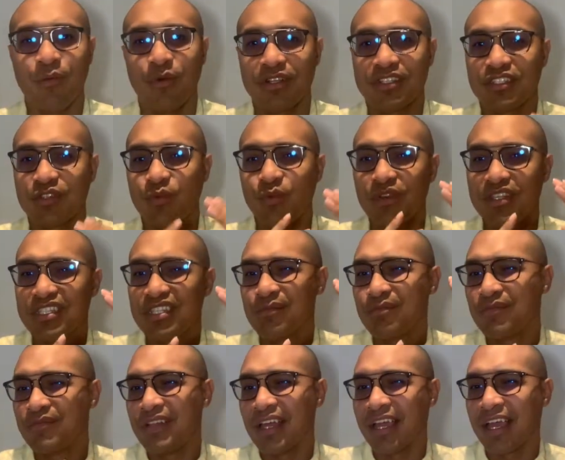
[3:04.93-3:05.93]
what's the
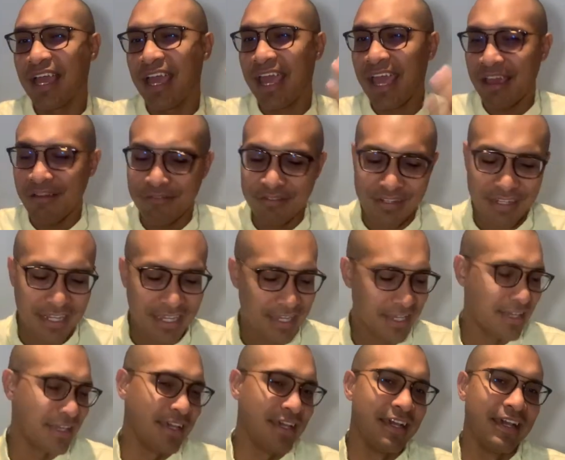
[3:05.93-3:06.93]
wisdom like heaven
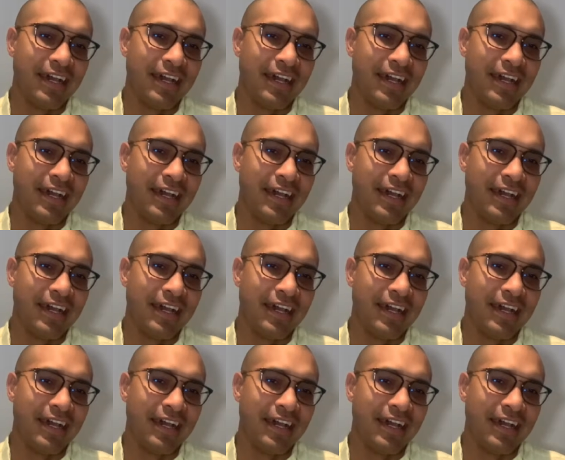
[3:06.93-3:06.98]
like,